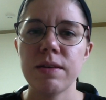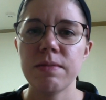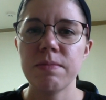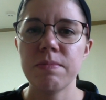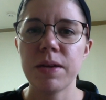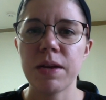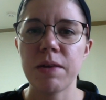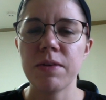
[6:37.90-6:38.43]

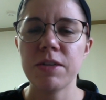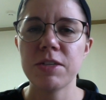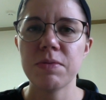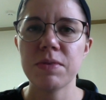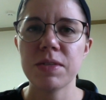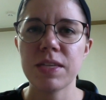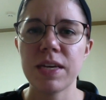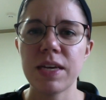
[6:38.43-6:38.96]
but I wish it
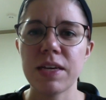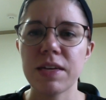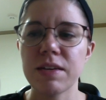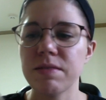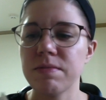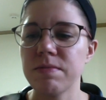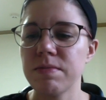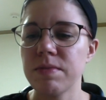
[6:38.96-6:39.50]
was like...
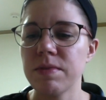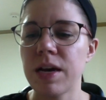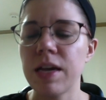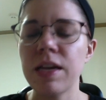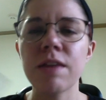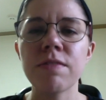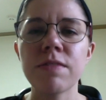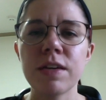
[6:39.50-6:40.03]
I
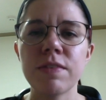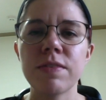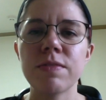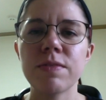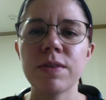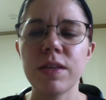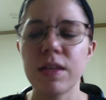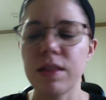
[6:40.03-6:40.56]
never even
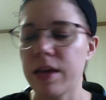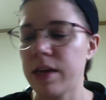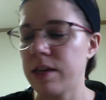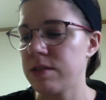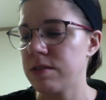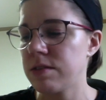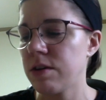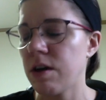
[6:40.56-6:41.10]
really
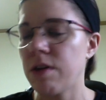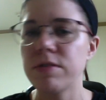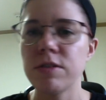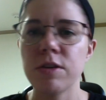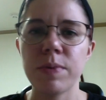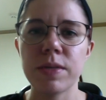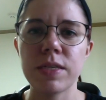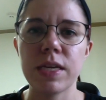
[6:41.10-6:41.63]
liked cough
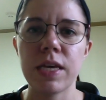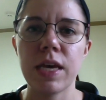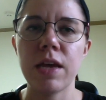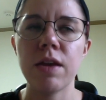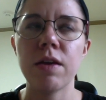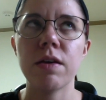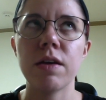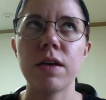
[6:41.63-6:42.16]
syrup as a
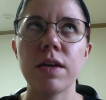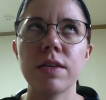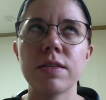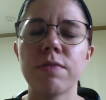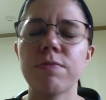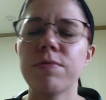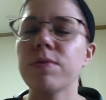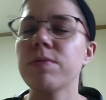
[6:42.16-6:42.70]
kid,
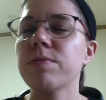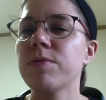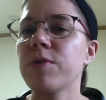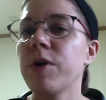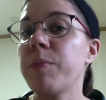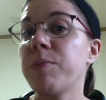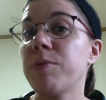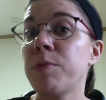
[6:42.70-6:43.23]
except for
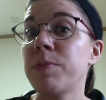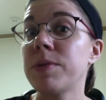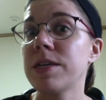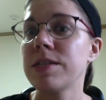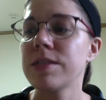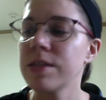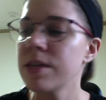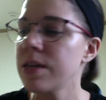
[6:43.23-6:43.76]
grape
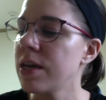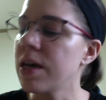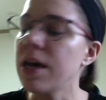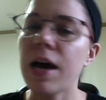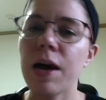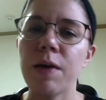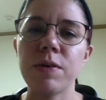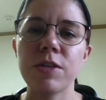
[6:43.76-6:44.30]
Robitussin.
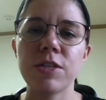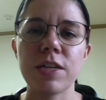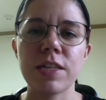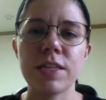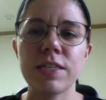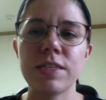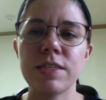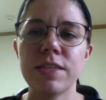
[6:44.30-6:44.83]
I wish it at
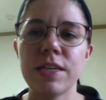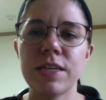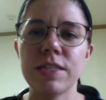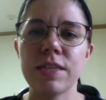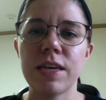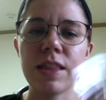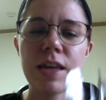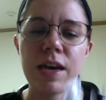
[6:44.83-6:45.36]
least tastes
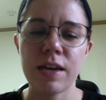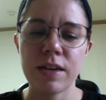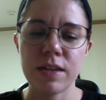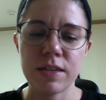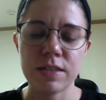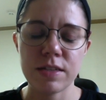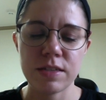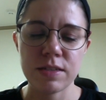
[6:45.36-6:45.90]
like that.
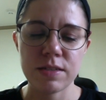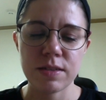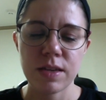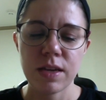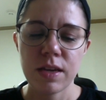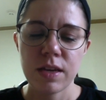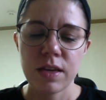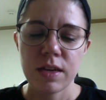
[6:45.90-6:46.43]
It
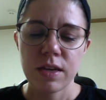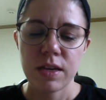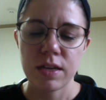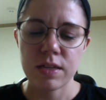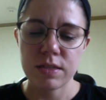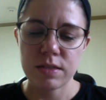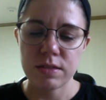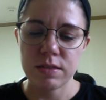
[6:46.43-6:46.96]

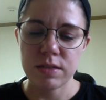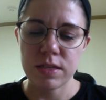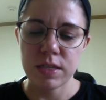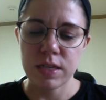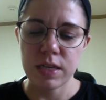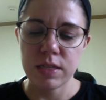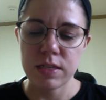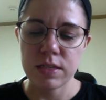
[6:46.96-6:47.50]

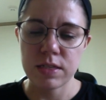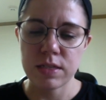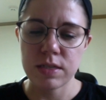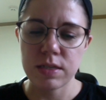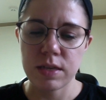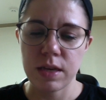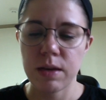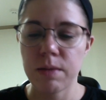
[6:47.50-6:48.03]

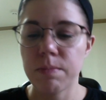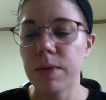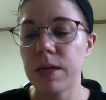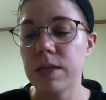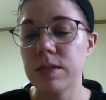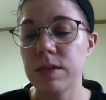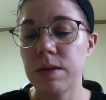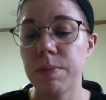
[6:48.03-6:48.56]
tastes like
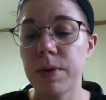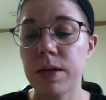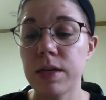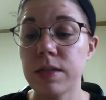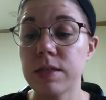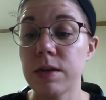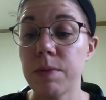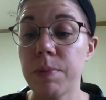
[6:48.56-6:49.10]
medicine, but
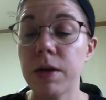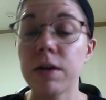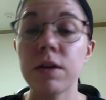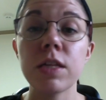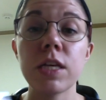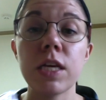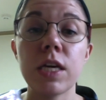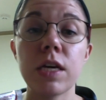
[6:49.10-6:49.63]
it's
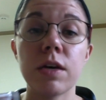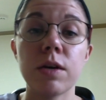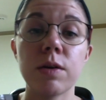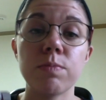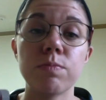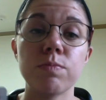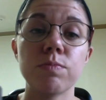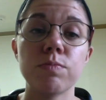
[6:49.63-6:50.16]
apparently
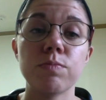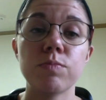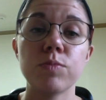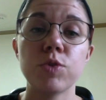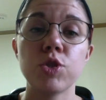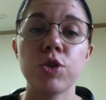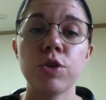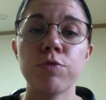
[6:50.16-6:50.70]

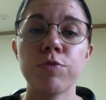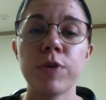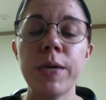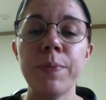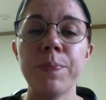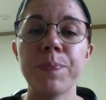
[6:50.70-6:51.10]
sugar-free.